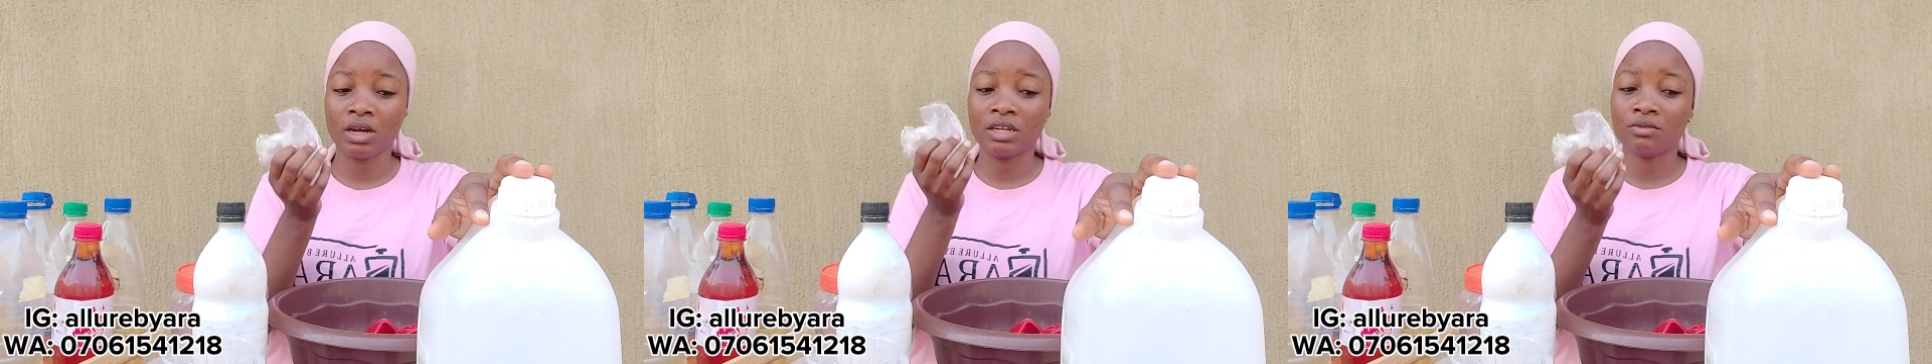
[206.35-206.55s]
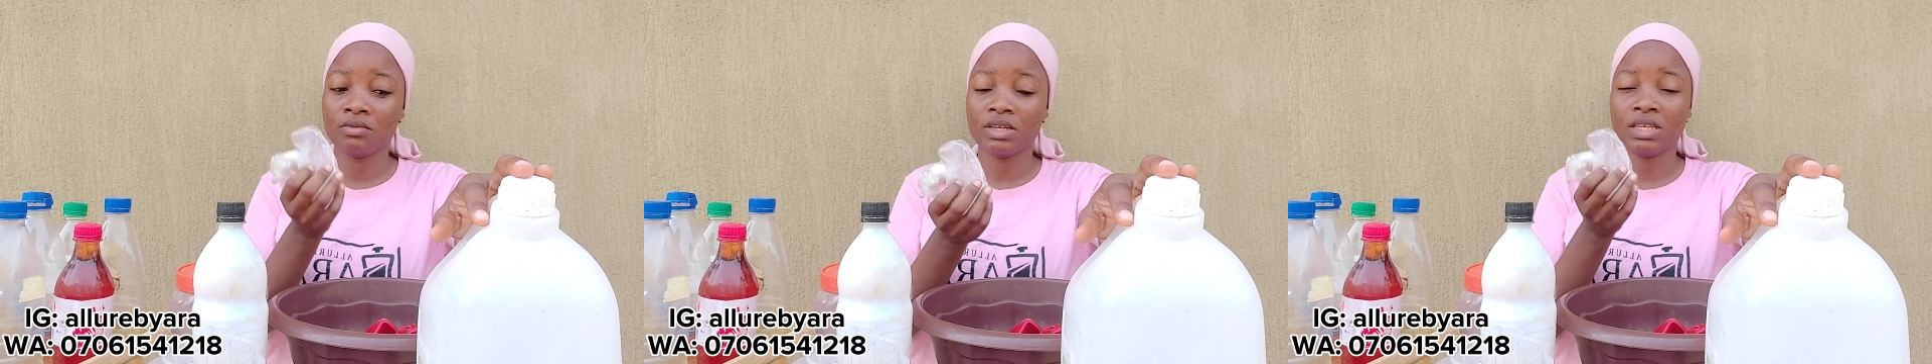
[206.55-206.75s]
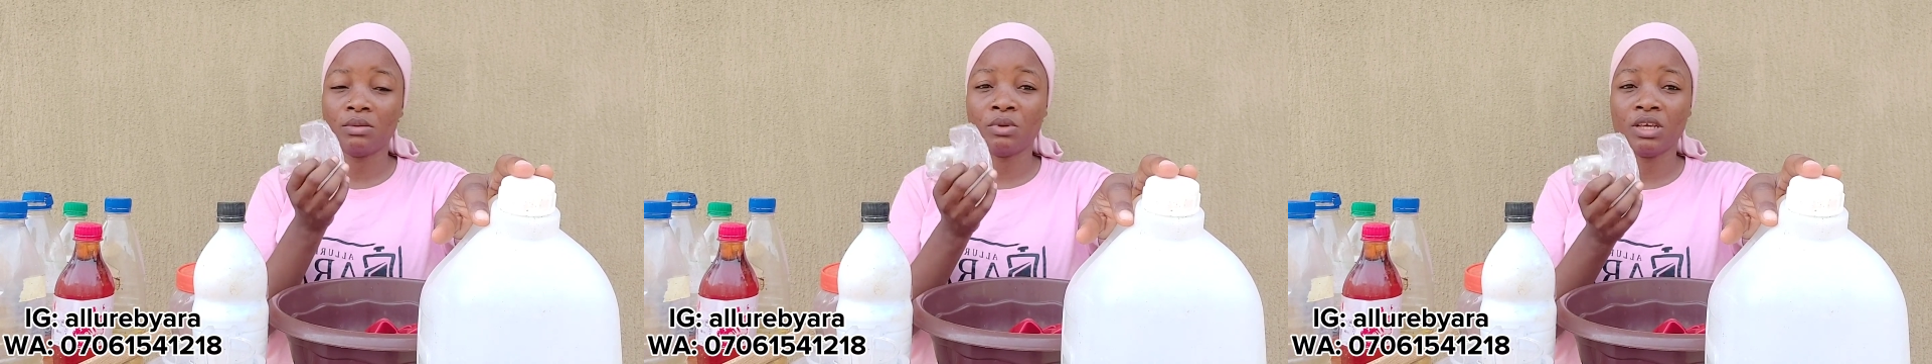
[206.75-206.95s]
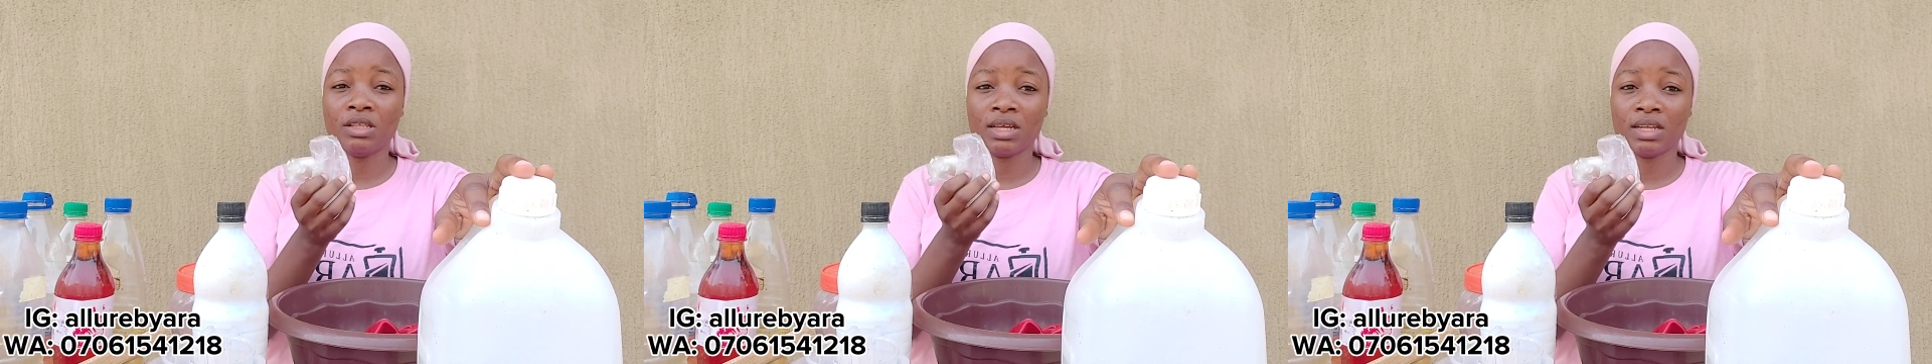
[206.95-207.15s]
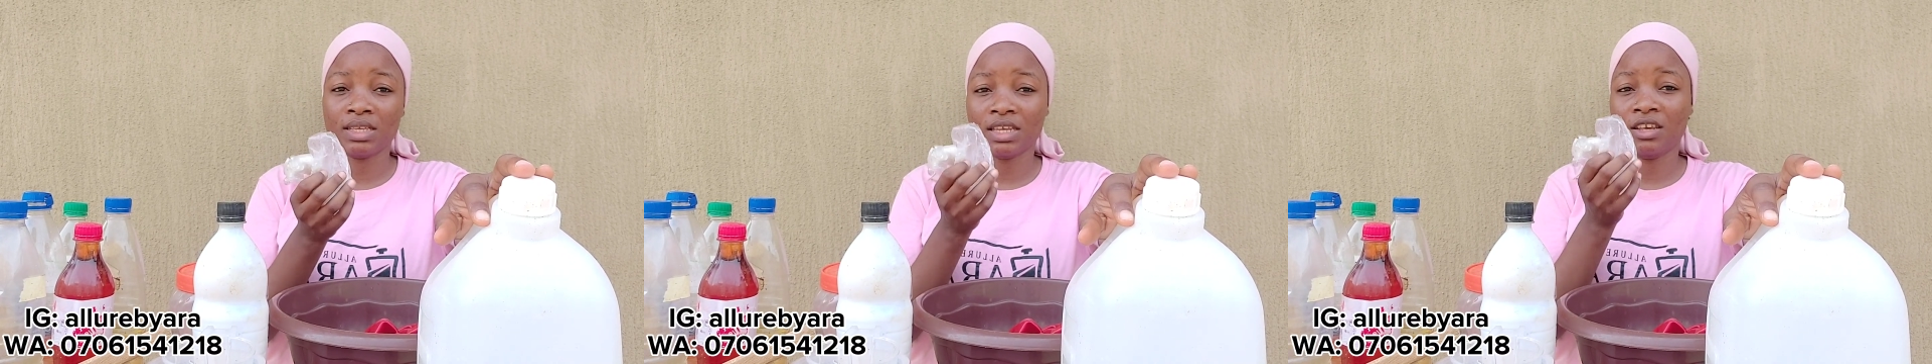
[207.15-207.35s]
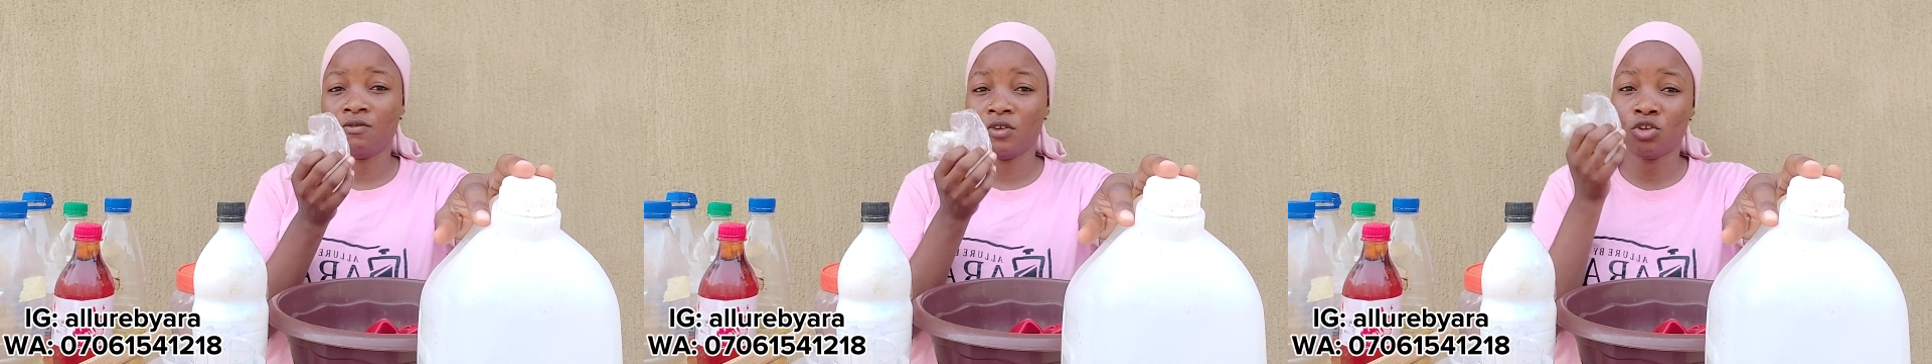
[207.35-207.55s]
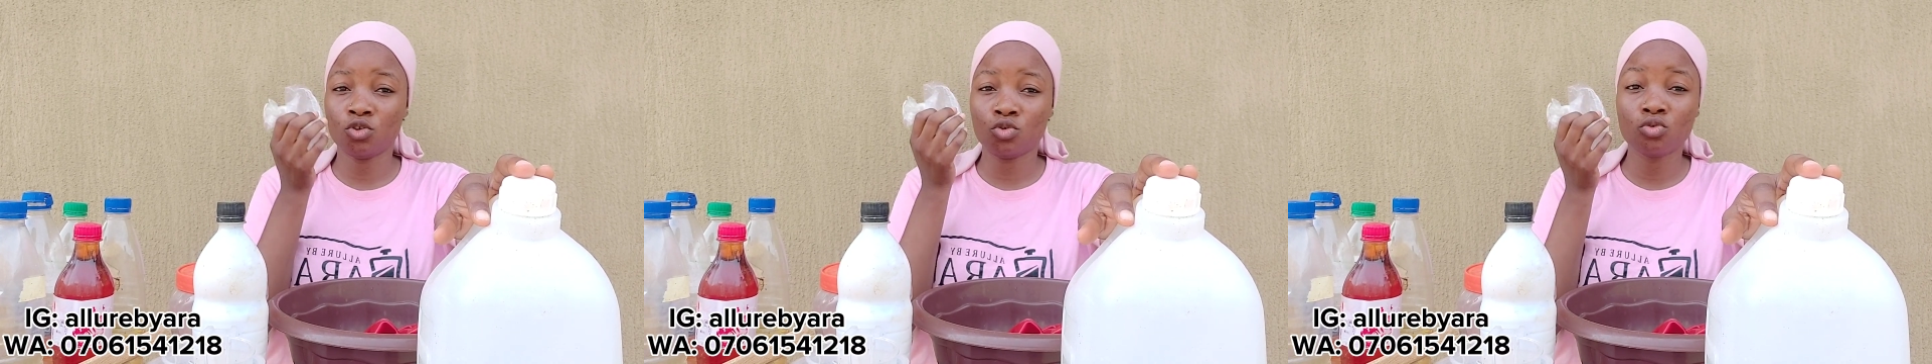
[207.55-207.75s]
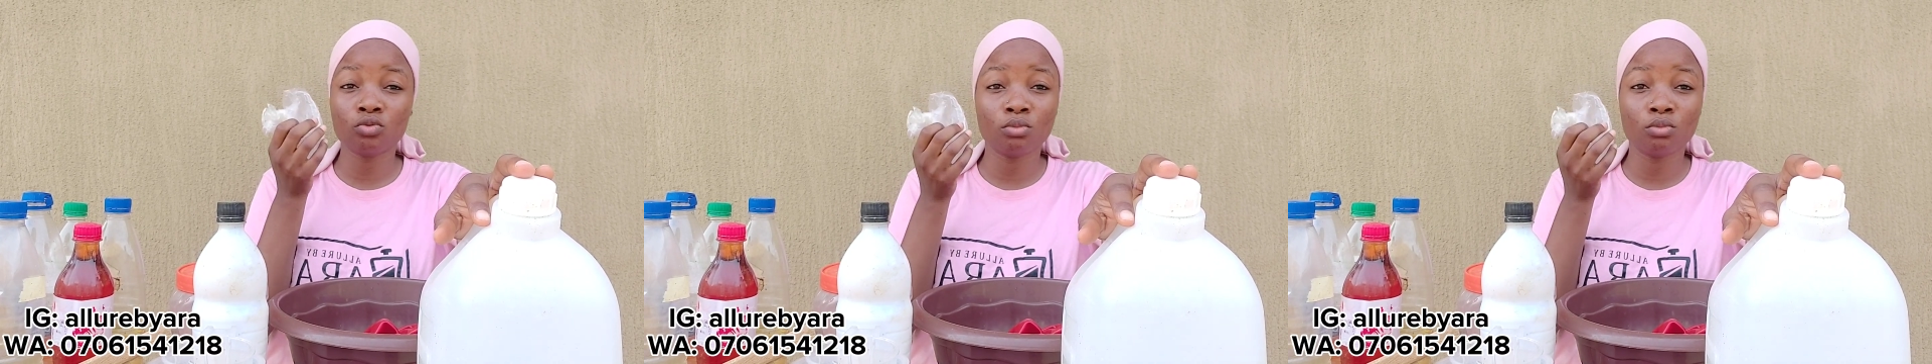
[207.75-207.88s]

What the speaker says: And the reason being that if it's too